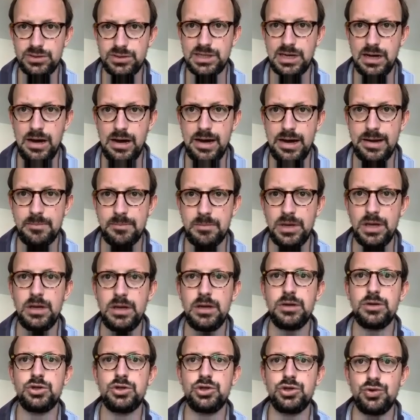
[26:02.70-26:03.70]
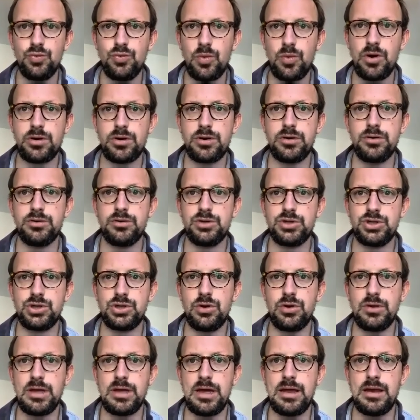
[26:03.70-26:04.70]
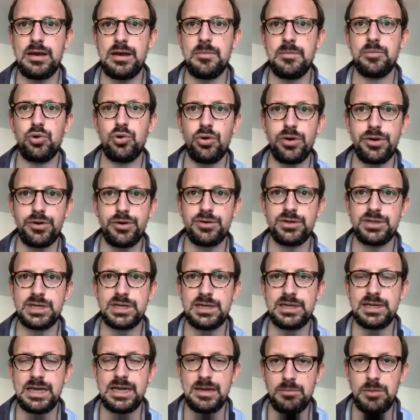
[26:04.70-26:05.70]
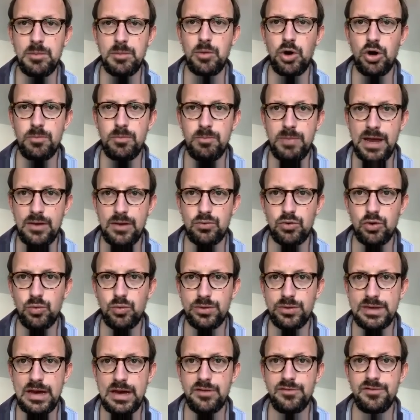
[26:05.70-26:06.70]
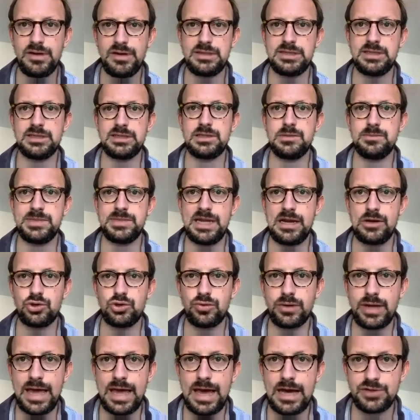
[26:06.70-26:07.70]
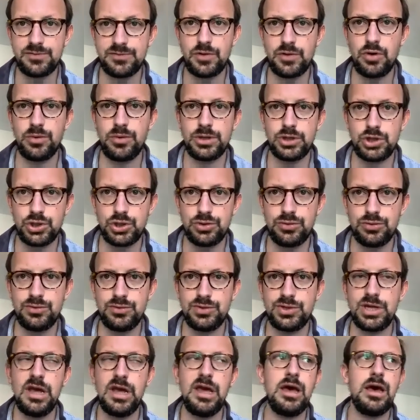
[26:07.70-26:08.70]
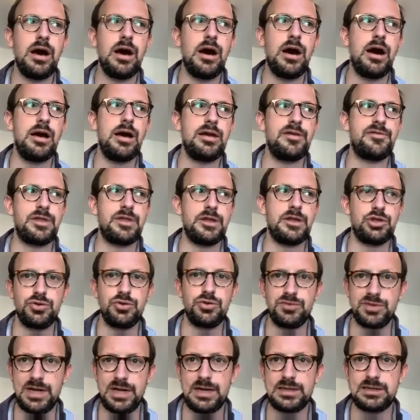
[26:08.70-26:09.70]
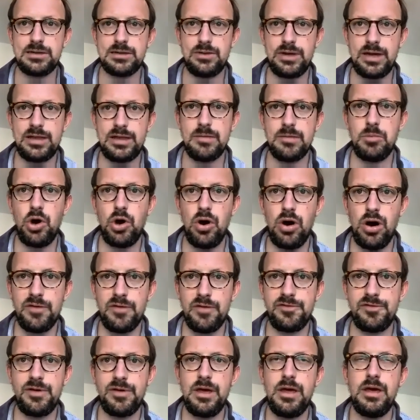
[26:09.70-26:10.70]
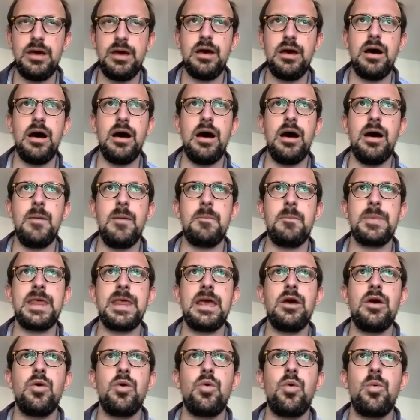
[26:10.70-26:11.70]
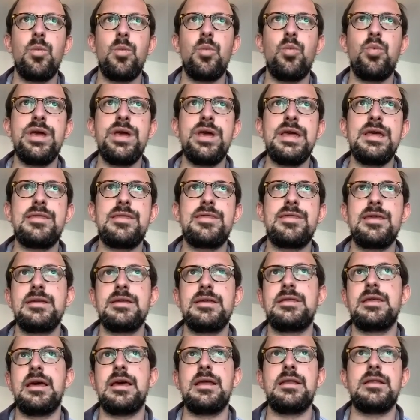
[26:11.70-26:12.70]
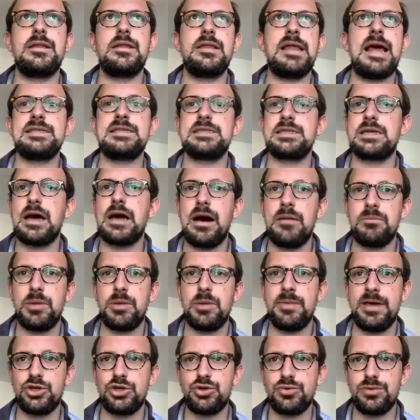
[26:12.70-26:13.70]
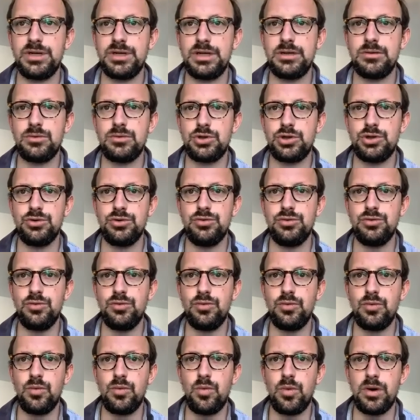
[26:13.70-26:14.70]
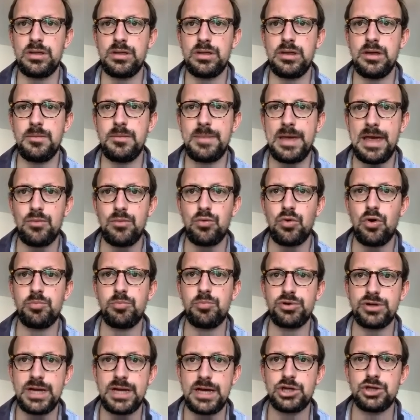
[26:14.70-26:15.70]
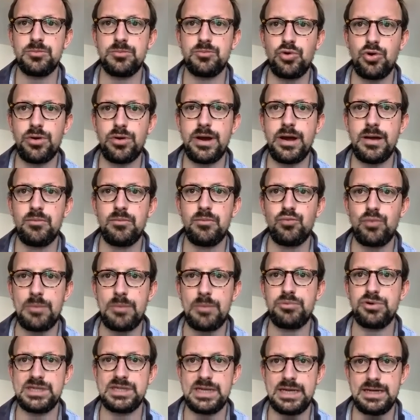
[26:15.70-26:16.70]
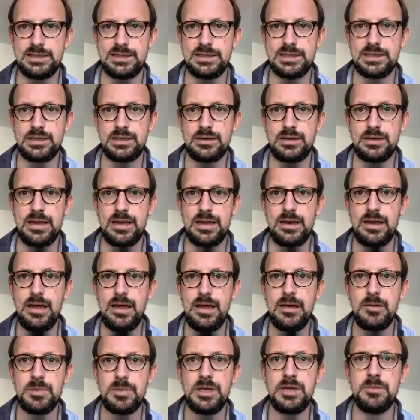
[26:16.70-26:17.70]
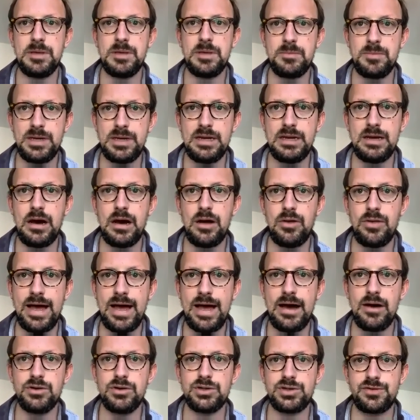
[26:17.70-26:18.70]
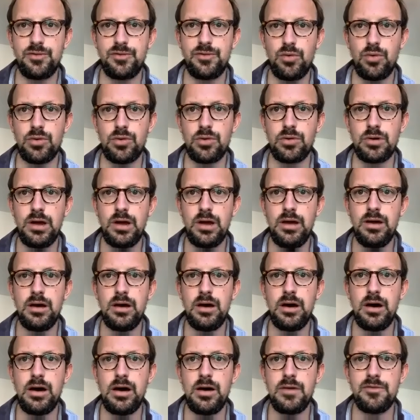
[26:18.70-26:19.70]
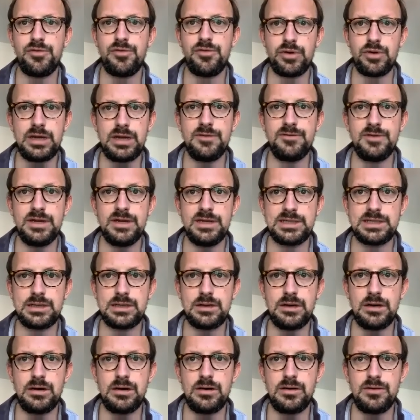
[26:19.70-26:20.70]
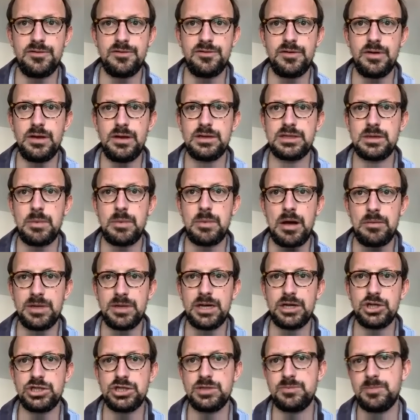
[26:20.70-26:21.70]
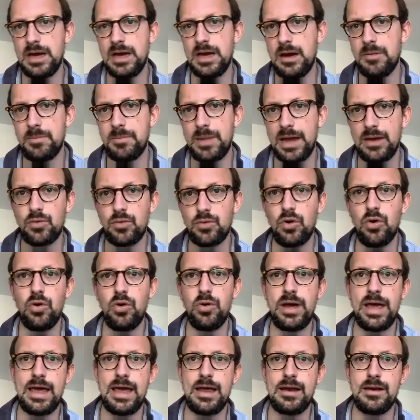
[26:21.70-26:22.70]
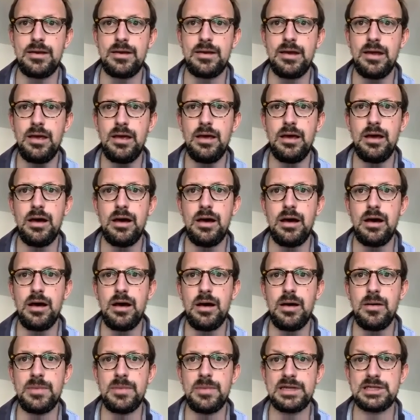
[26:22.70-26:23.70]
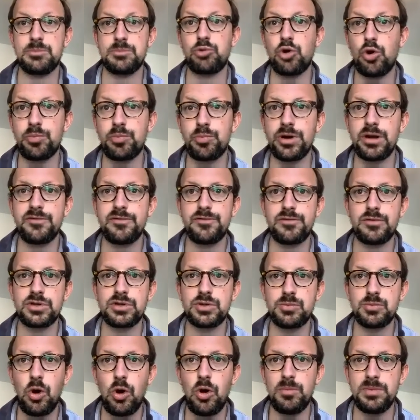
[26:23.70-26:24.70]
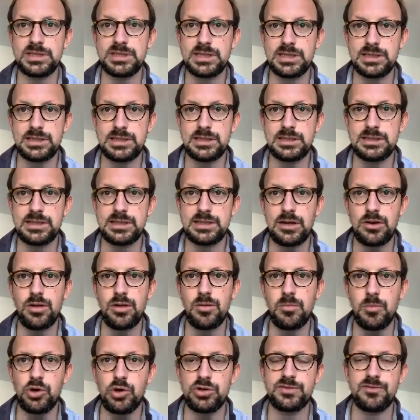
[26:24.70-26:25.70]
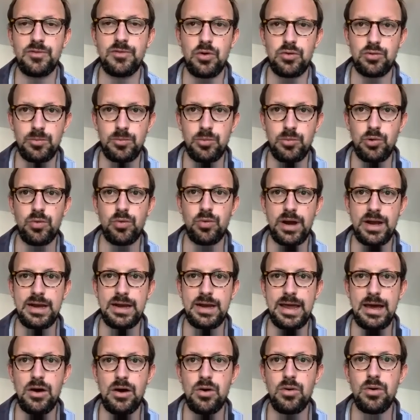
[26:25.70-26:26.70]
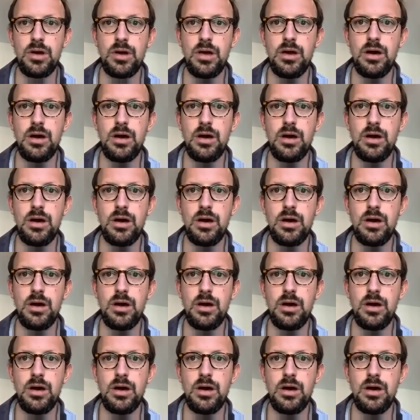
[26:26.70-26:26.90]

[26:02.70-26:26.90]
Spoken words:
time to workers so that employers can keep them on payroll without facing substantial cash flow issues if they choose not to lay them off. We think that that's complementary to what the payroll protection program represents, that PPP allows for forgiveness of some obligations beyond payroll, and that's appropriate for small businesses that are the most vulnerable right now.